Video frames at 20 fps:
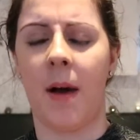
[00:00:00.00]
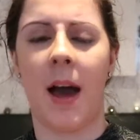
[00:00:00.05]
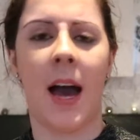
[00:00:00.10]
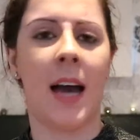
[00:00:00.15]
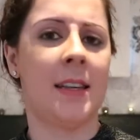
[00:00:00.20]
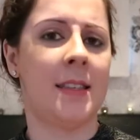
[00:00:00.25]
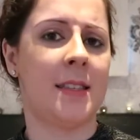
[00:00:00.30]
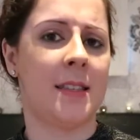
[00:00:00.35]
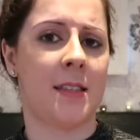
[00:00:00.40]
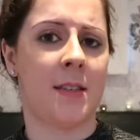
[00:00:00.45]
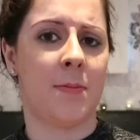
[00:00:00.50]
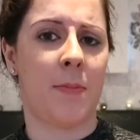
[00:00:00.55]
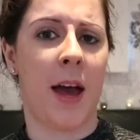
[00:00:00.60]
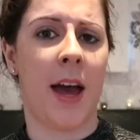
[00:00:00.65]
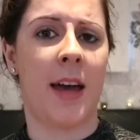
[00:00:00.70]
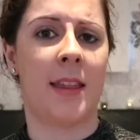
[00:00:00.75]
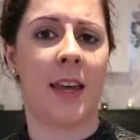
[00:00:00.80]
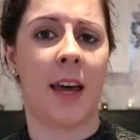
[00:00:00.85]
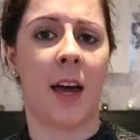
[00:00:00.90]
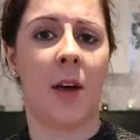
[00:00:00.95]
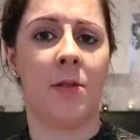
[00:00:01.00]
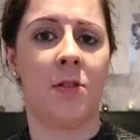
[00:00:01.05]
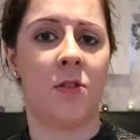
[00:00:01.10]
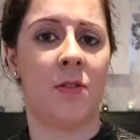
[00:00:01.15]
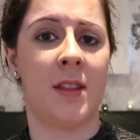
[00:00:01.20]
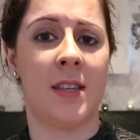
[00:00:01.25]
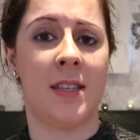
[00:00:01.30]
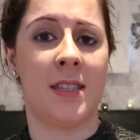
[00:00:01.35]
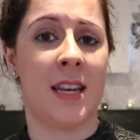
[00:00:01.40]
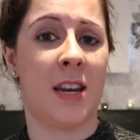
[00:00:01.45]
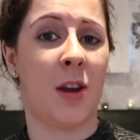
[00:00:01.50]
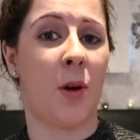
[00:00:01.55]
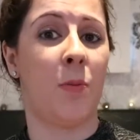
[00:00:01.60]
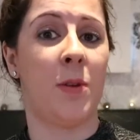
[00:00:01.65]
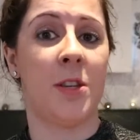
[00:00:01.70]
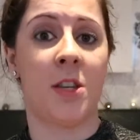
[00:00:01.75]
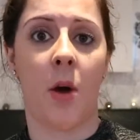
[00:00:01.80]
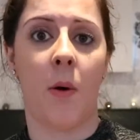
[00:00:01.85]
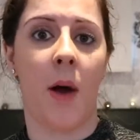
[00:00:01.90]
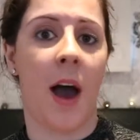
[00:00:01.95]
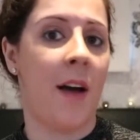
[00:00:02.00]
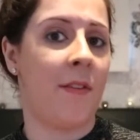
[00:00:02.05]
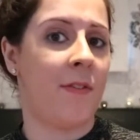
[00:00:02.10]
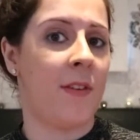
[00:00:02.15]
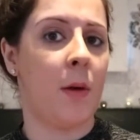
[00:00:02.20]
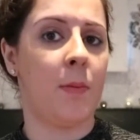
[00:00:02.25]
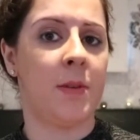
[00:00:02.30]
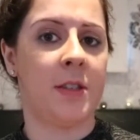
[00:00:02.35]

asked behind the counter and they said, oh, we don't have it,